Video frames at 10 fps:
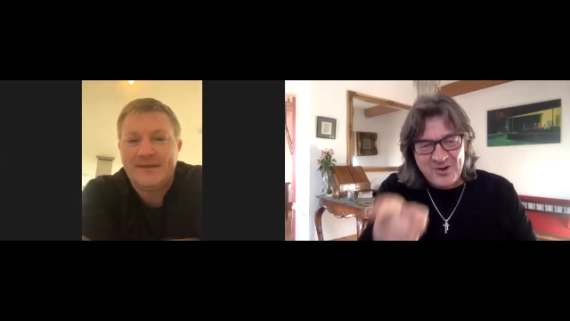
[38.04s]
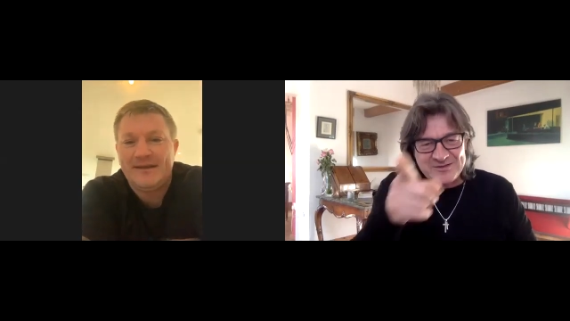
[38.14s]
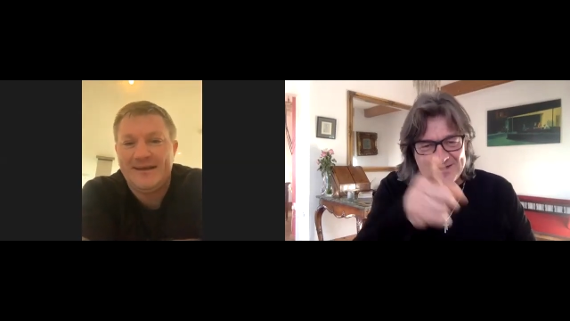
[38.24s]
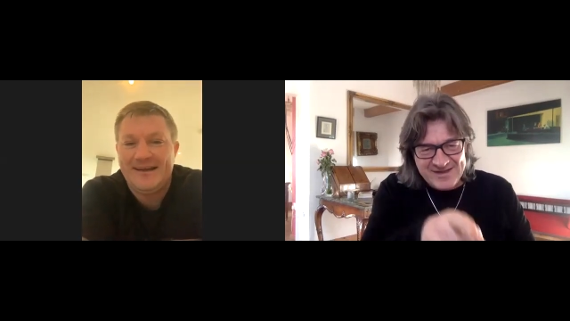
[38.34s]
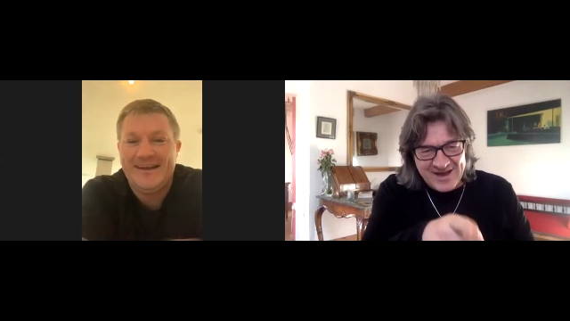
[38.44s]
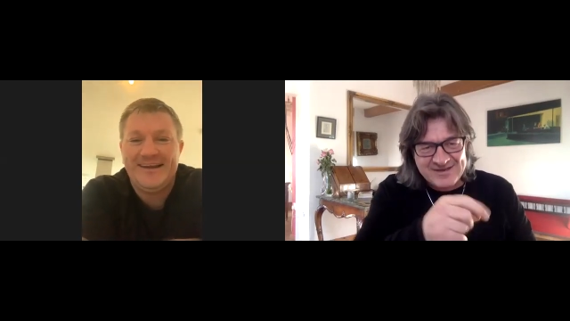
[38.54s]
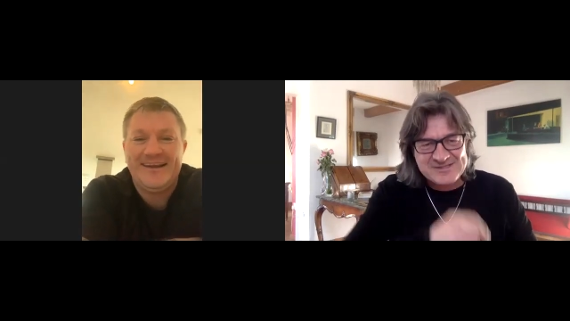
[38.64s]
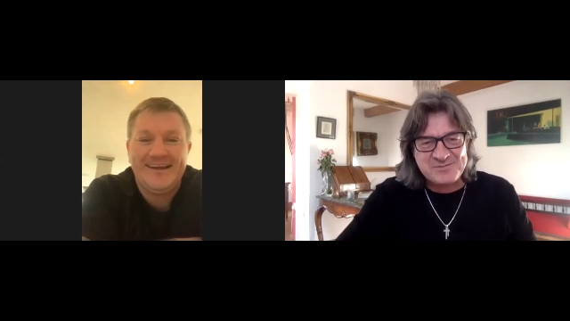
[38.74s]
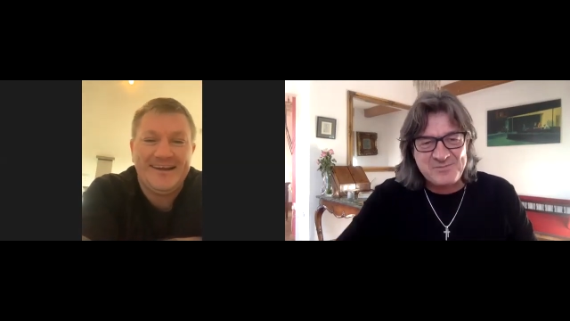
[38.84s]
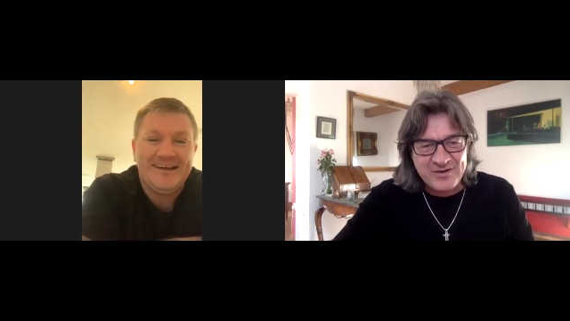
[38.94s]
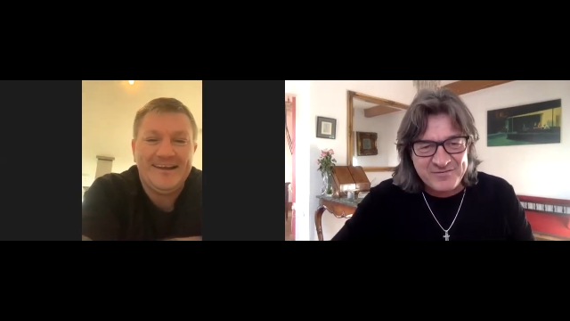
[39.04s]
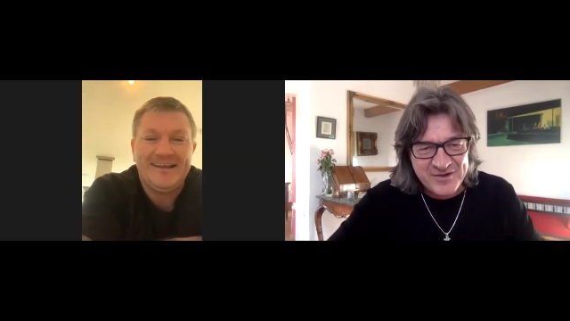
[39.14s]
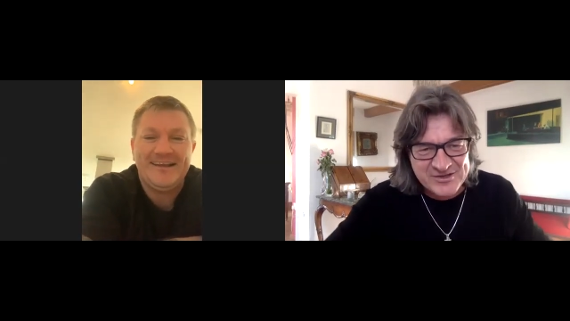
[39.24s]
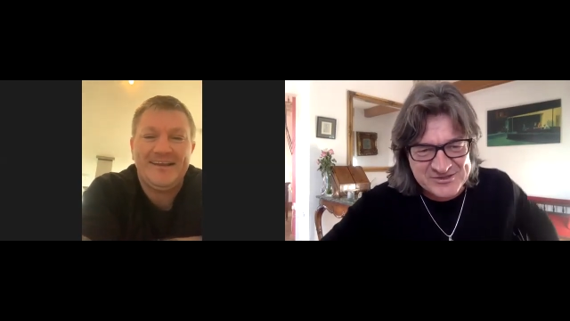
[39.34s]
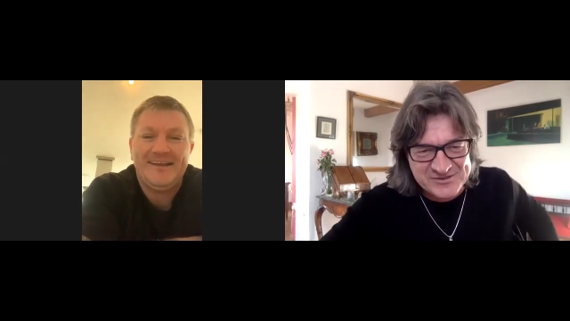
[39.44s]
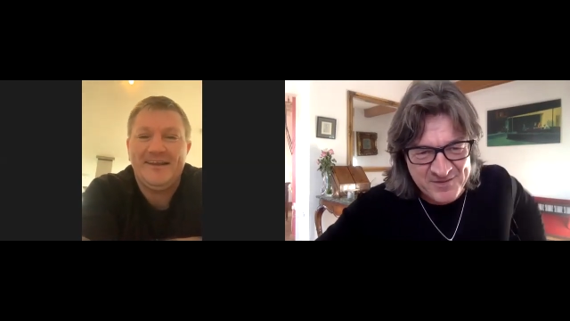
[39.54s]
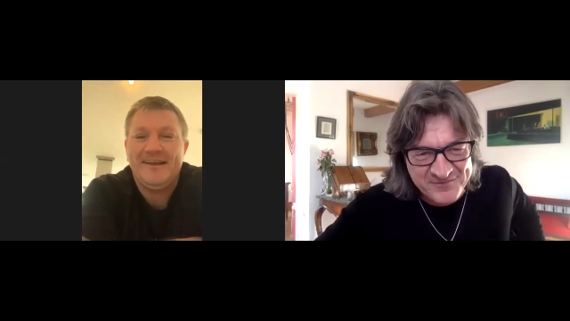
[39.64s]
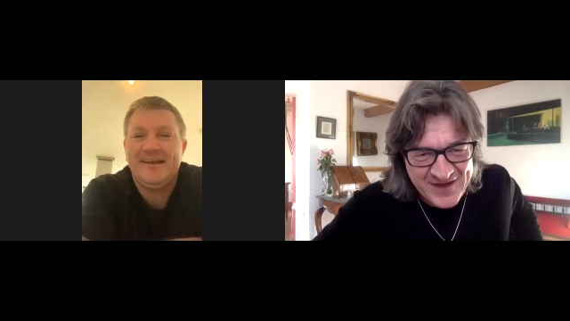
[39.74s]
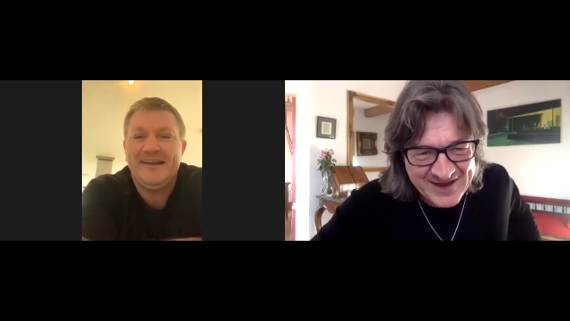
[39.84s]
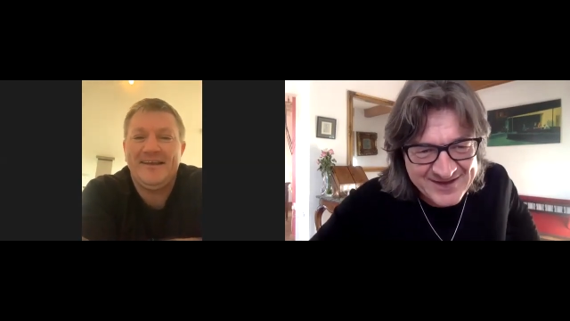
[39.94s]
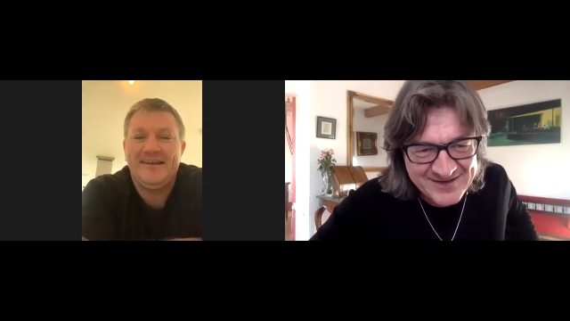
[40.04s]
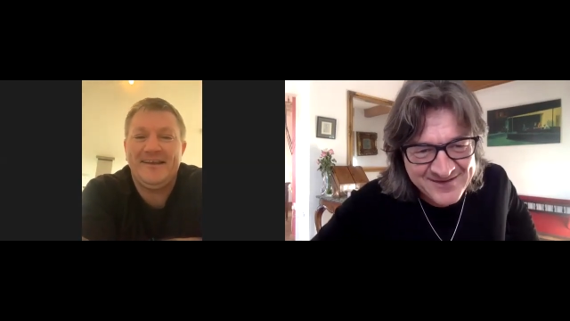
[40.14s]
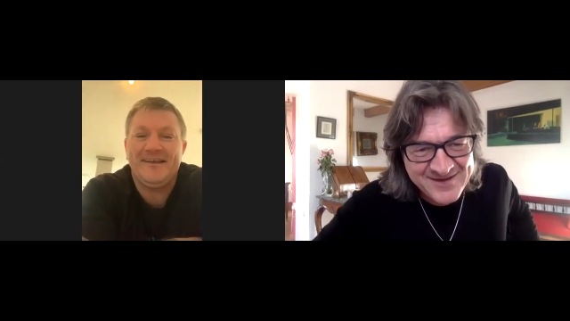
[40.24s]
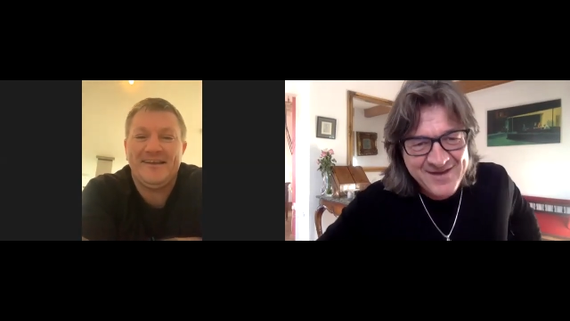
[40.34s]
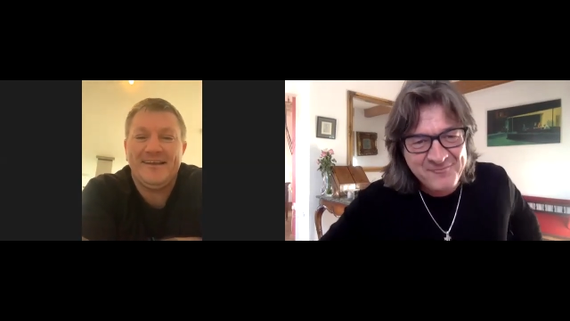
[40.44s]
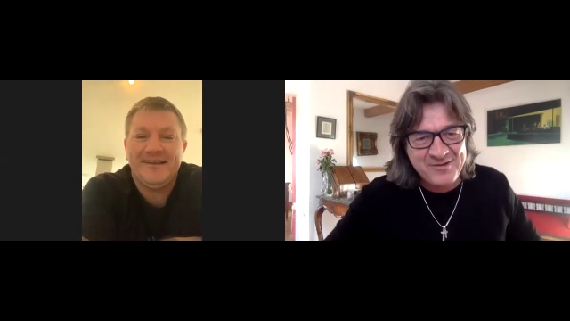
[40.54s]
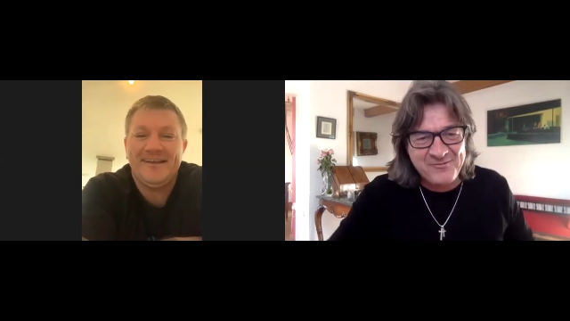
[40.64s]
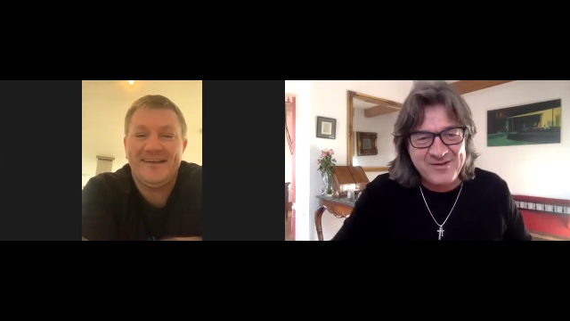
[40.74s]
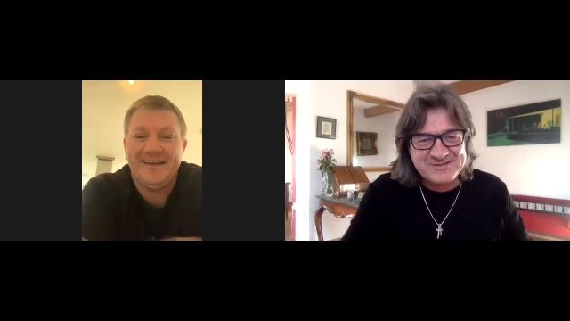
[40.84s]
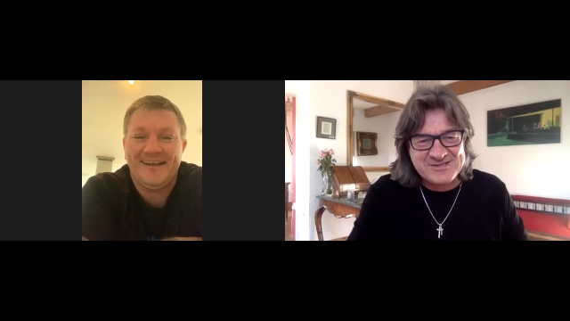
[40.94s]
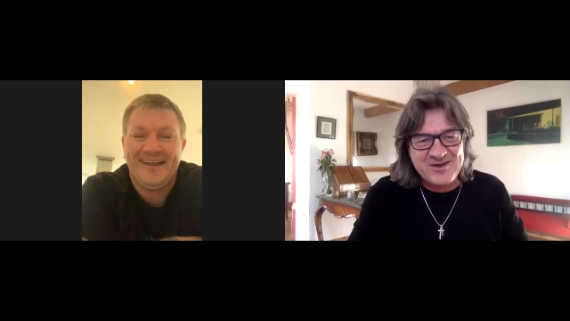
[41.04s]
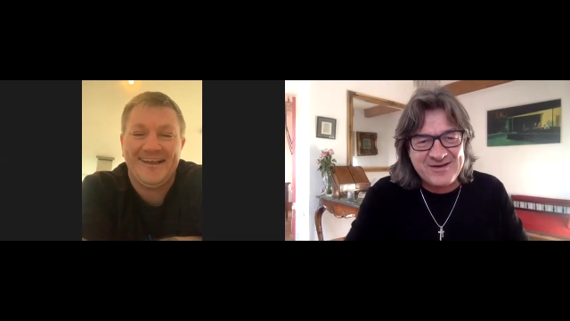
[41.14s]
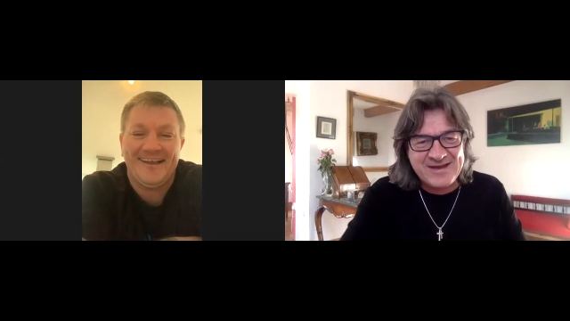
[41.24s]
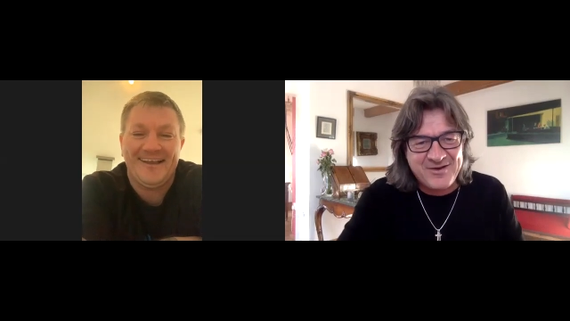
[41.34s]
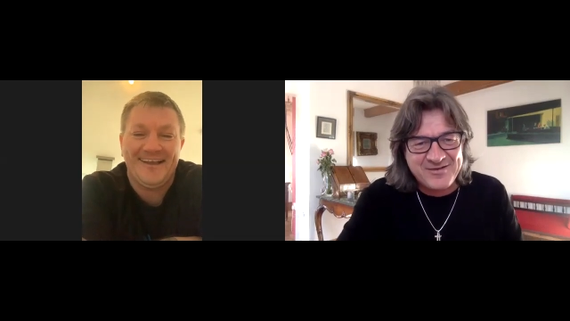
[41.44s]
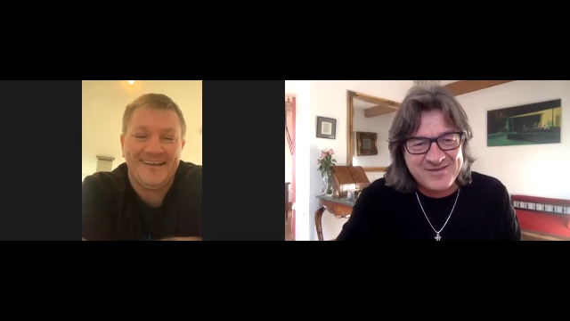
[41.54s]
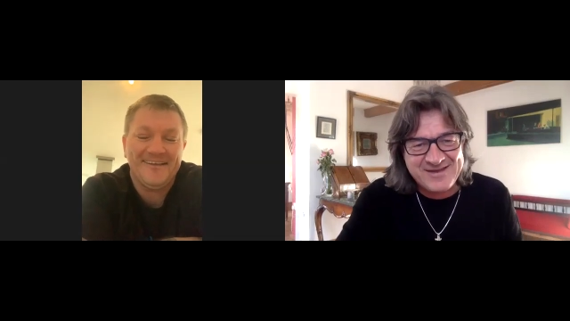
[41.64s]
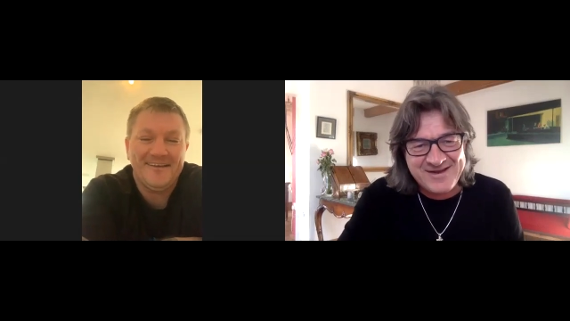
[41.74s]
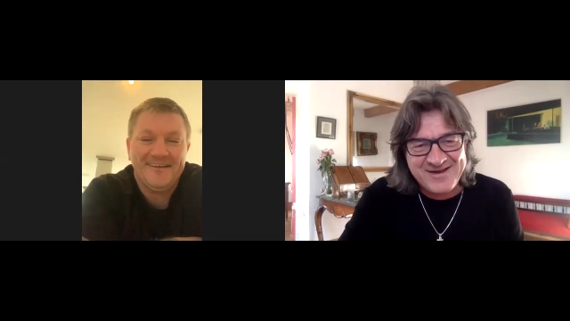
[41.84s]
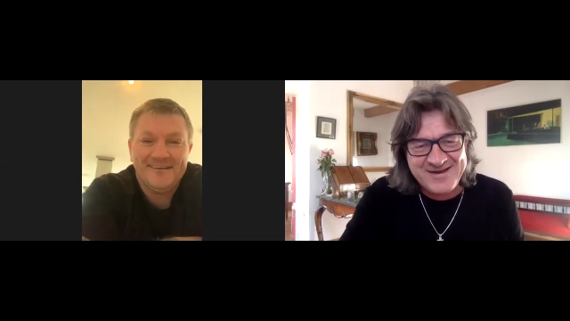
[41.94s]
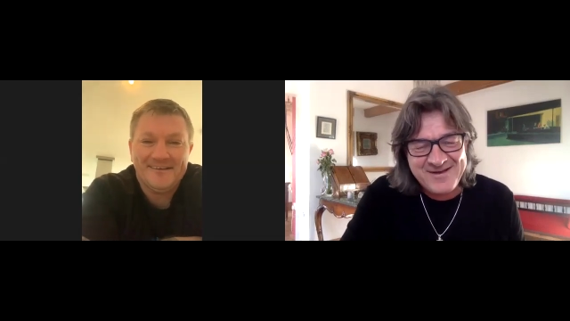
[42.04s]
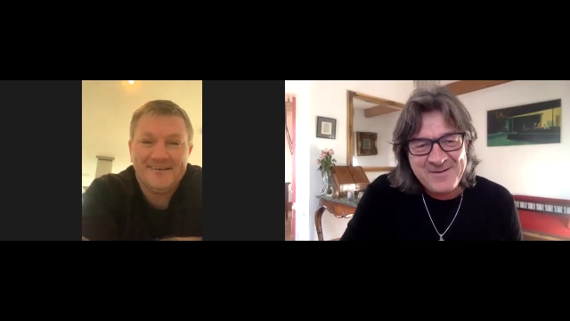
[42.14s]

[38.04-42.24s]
Speaker 1: Waddy and a smaller version of Povetkin. We, we got the, uh,